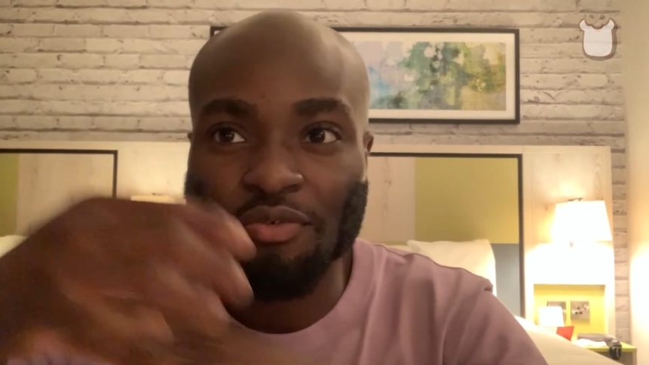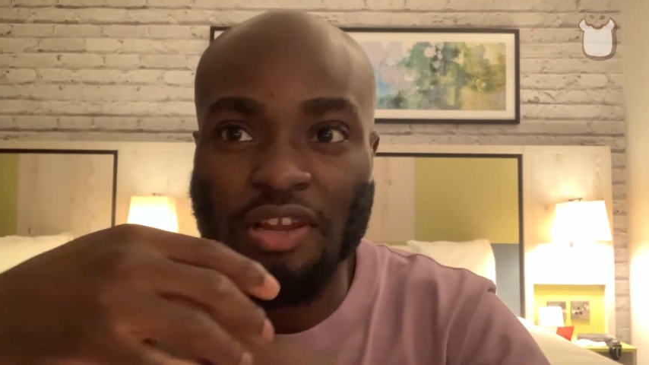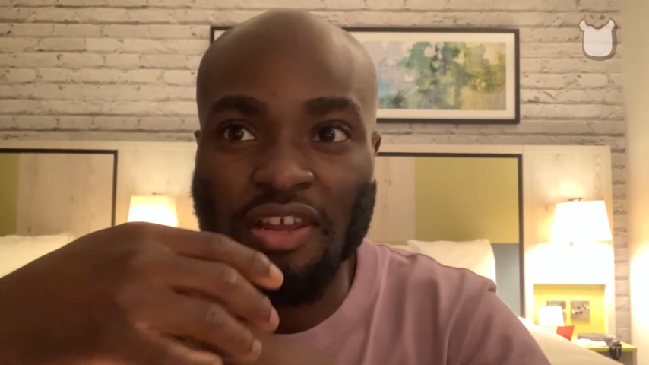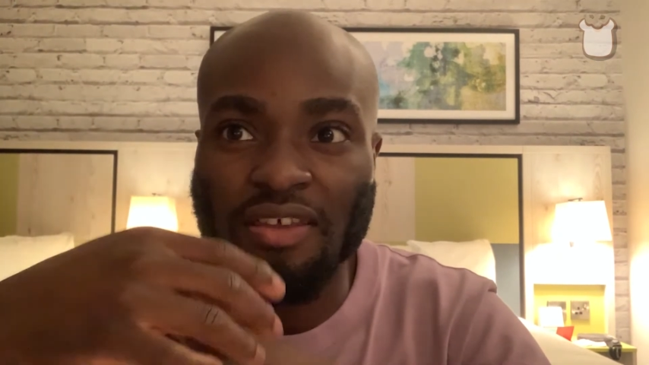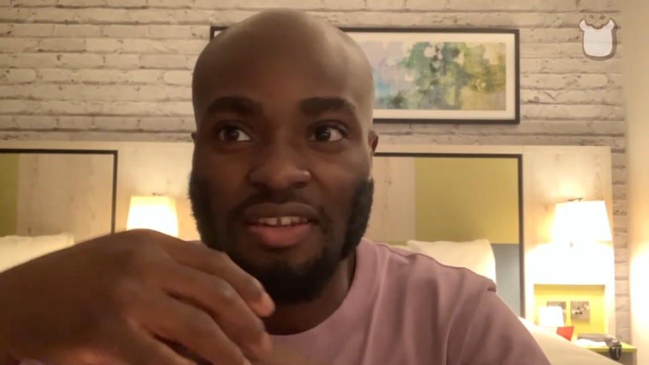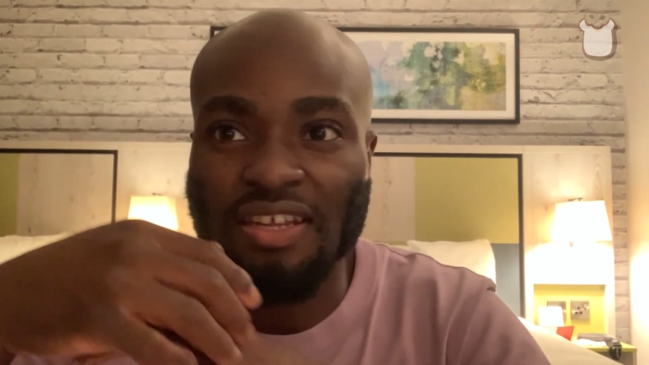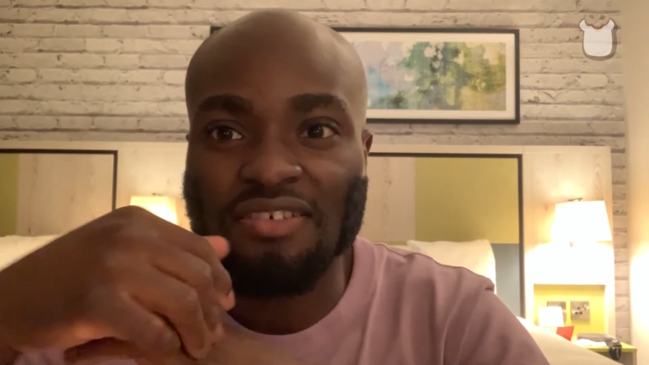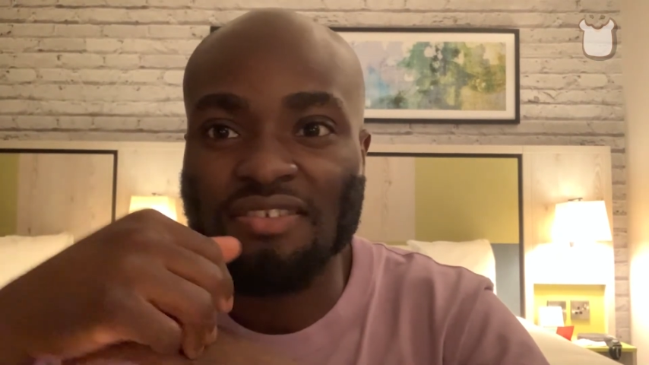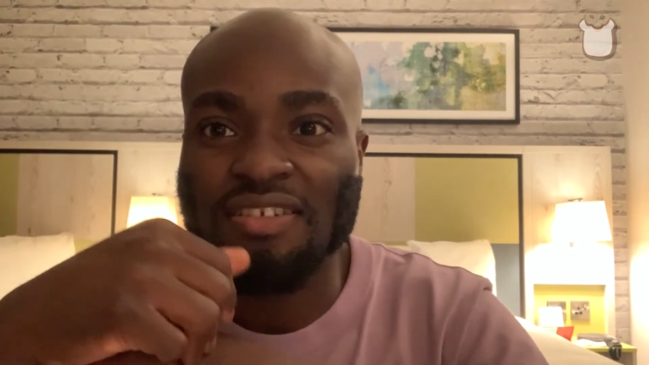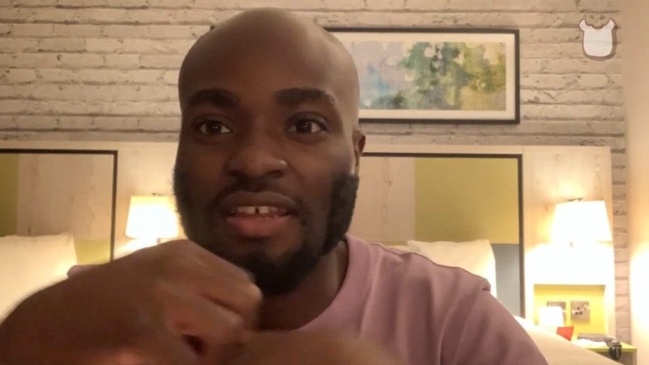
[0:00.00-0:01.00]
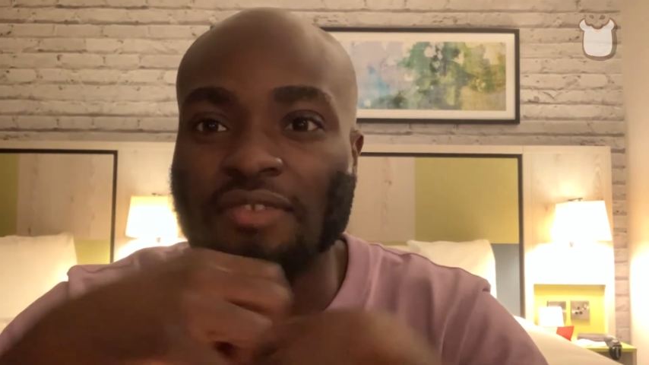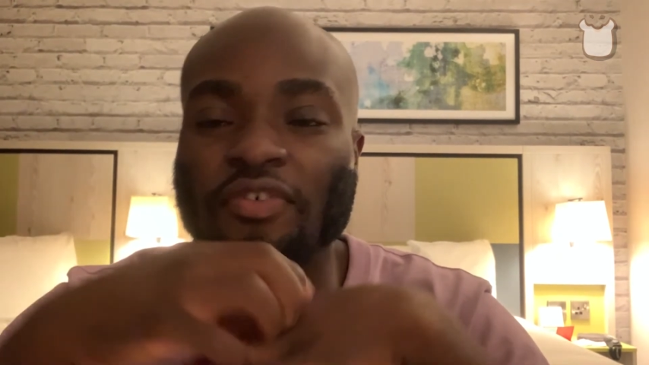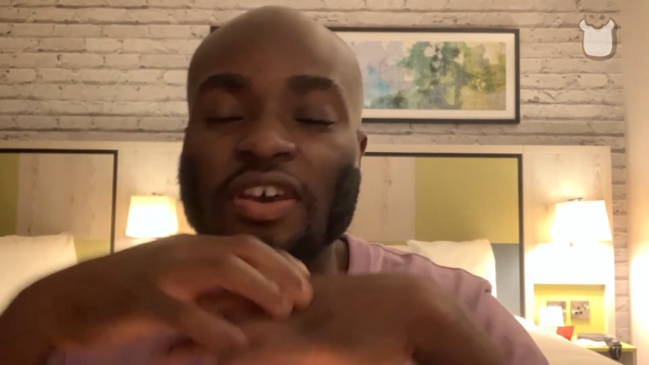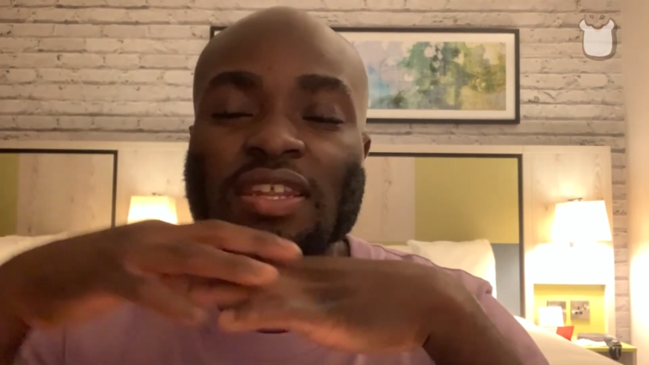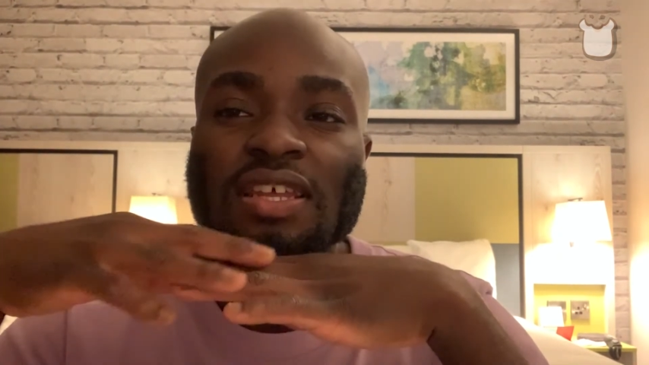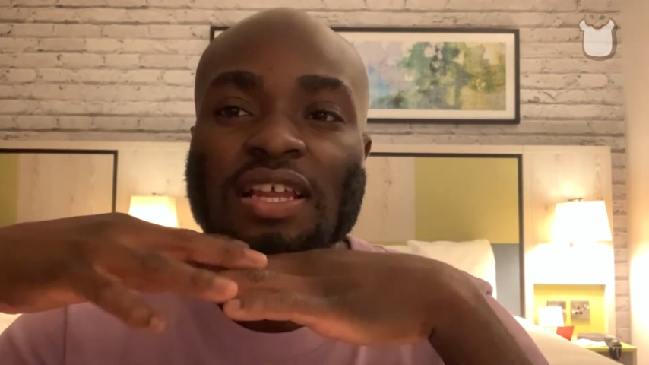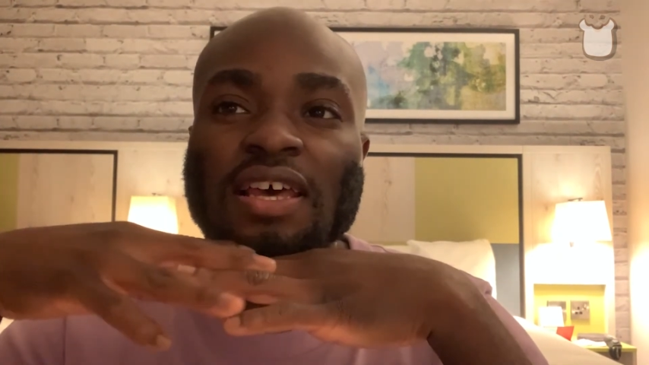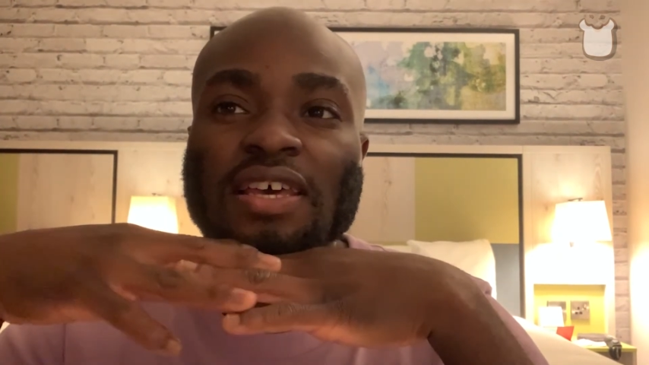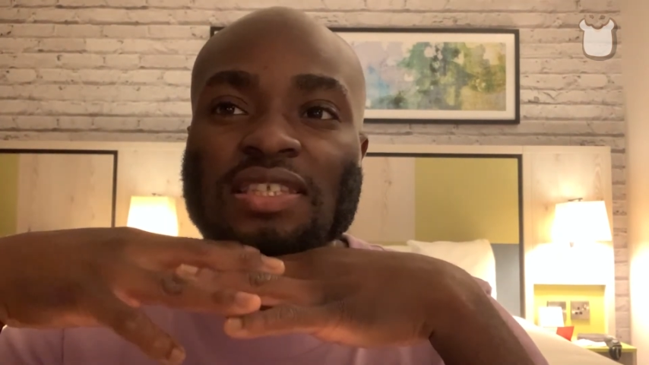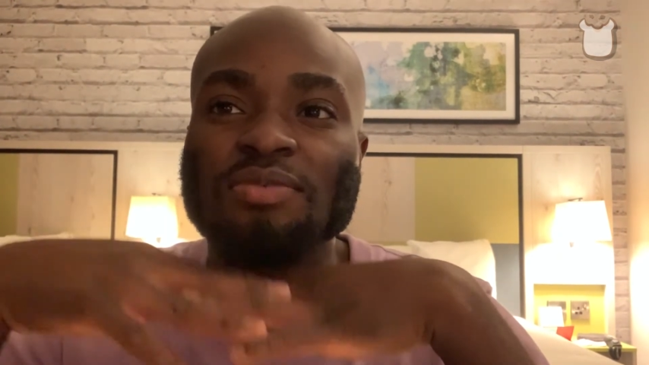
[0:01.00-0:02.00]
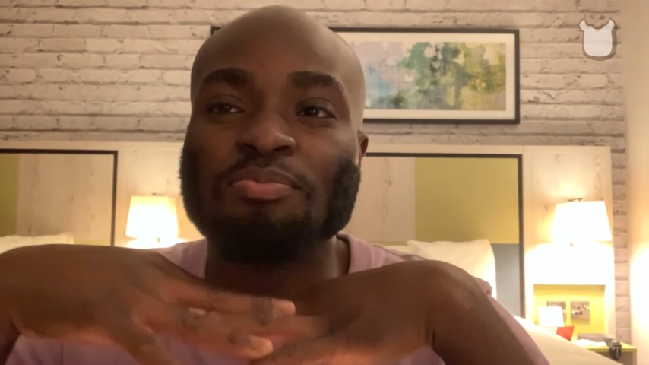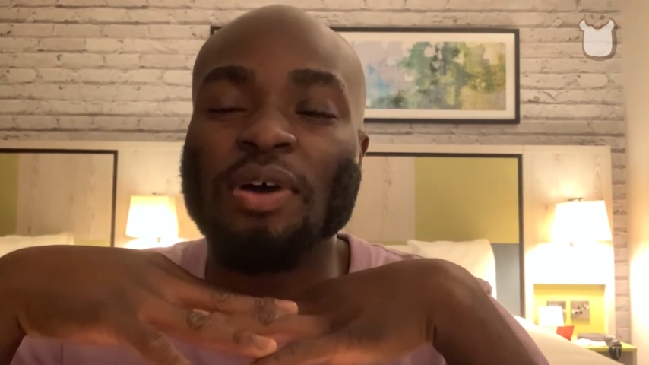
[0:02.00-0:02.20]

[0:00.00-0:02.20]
all the learning. I just didn't find any clients.